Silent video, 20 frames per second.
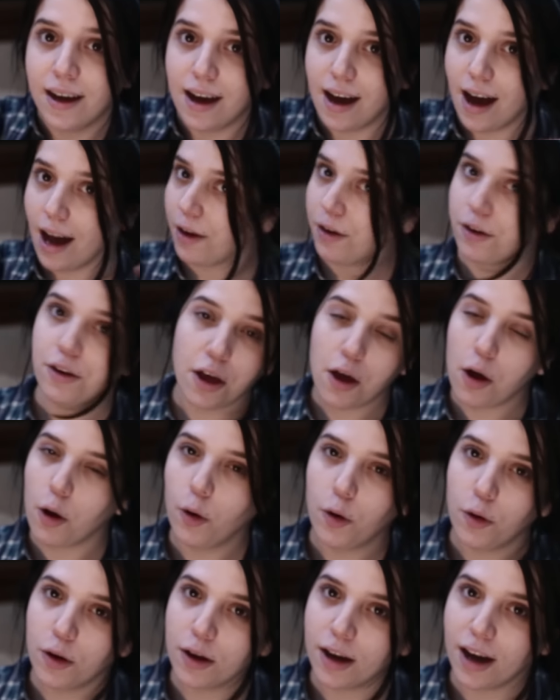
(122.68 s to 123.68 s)
I don't
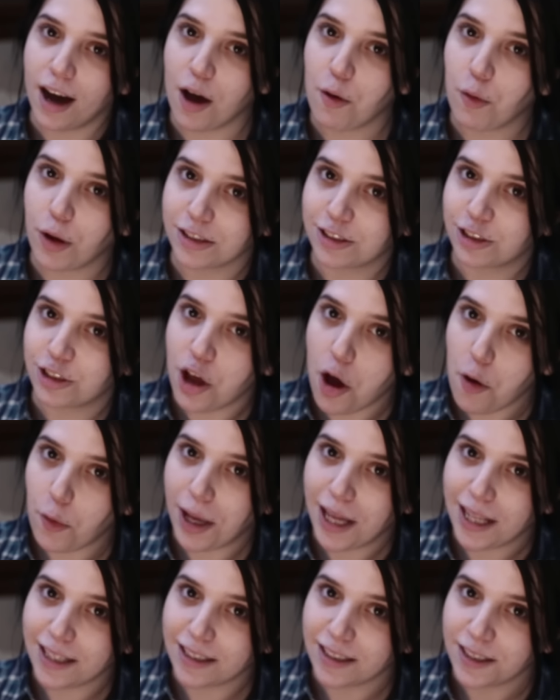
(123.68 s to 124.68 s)
know. I wanted to know
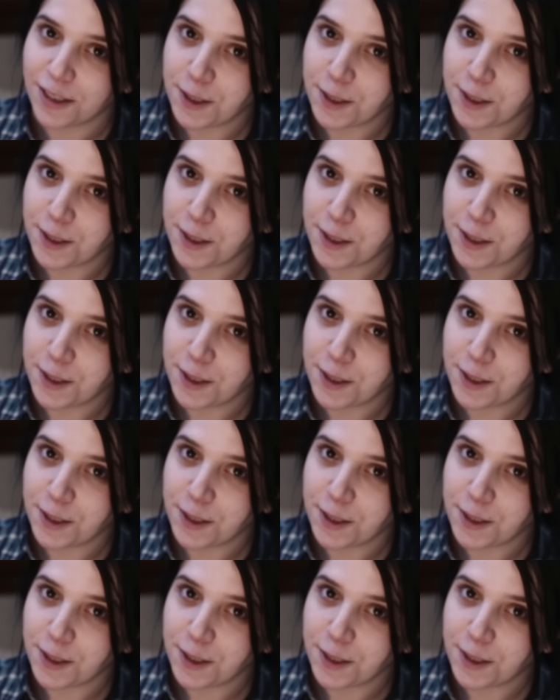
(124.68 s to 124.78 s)
it.